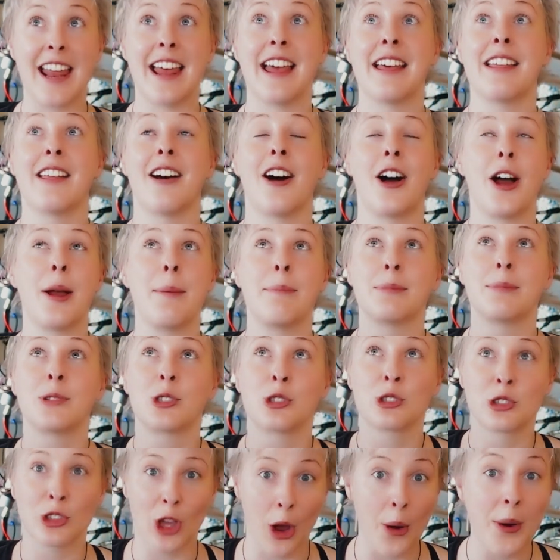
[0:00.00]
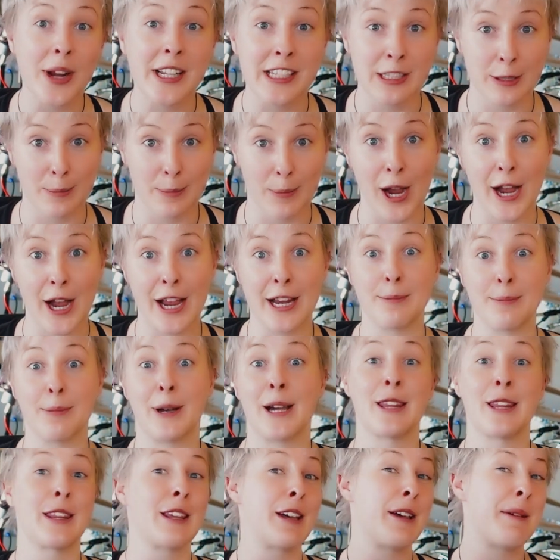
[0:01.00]
I'm so inspired by
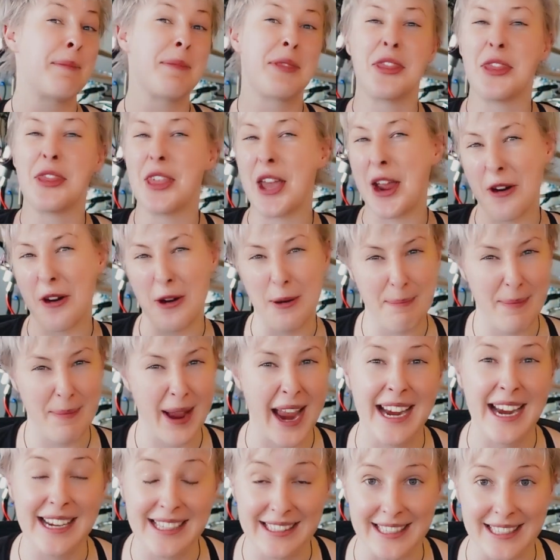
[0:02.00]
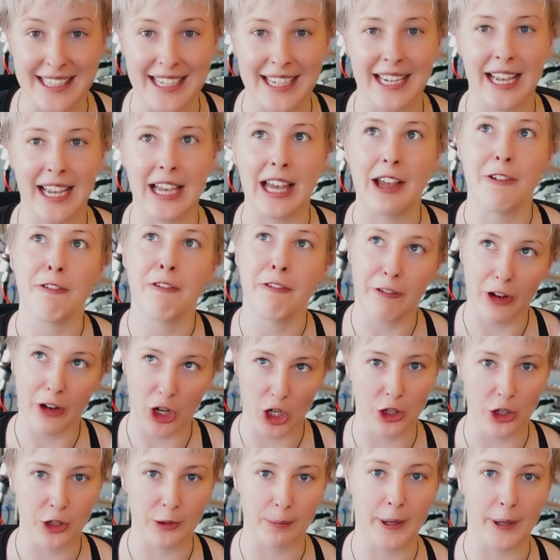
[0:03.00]
them, they're amazing,
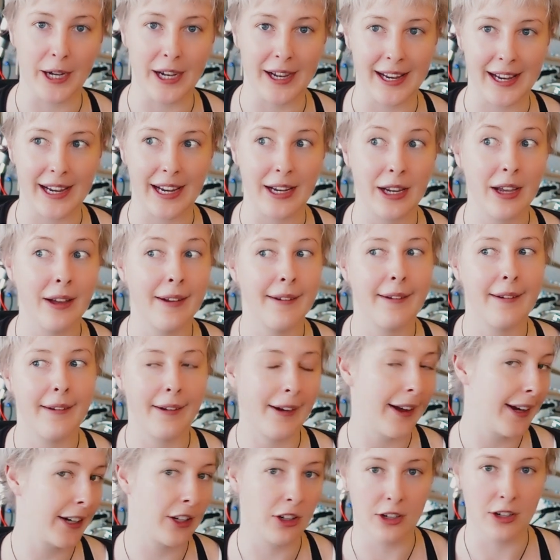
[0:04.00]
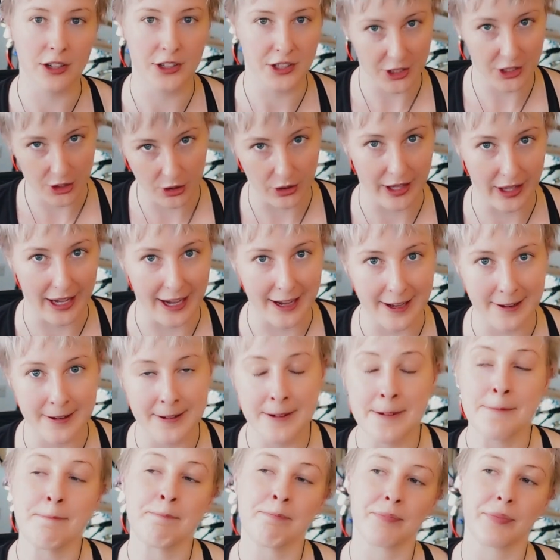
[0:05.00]
followed by, I can't do that.
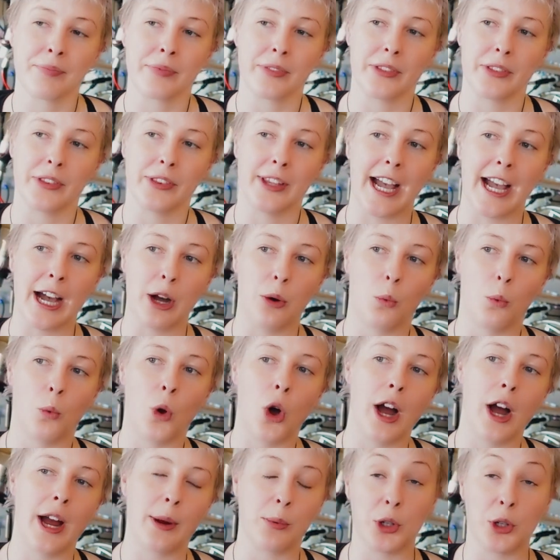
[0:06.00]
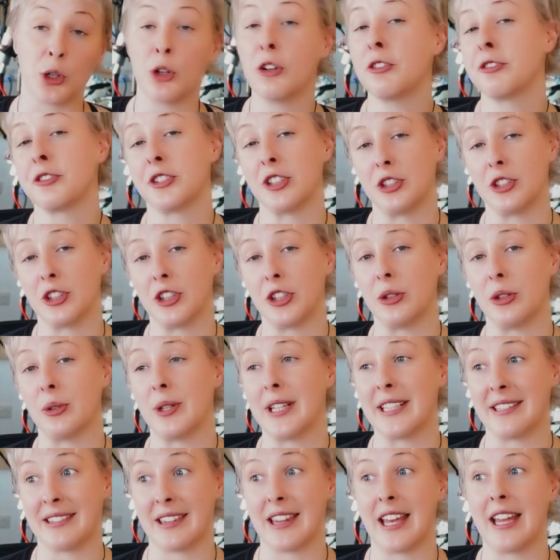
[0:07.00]
Now, what I would often do
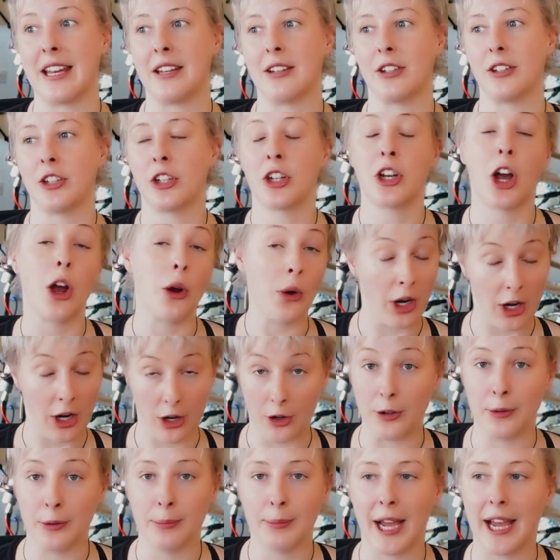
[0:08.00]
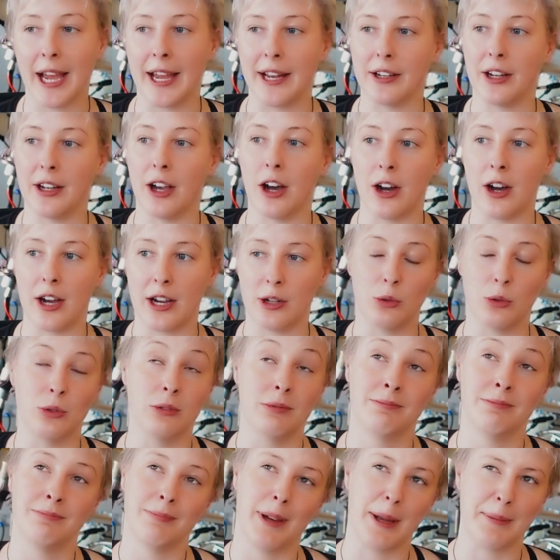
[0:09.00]
is then go home and or
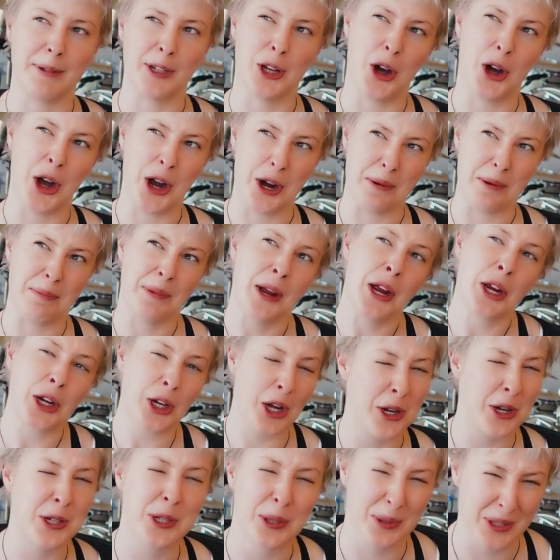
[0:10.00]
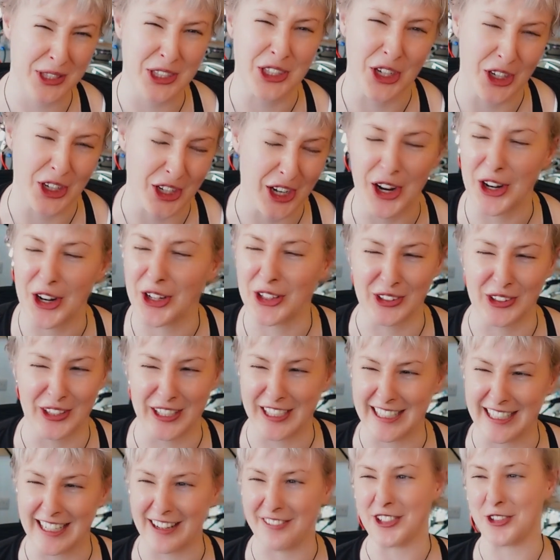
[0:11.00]
maybe not home, go to a studio because I didn't
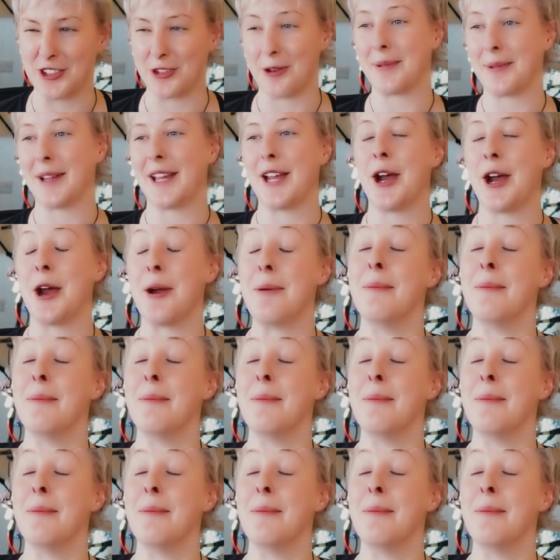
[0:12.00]
have a drum kit at home.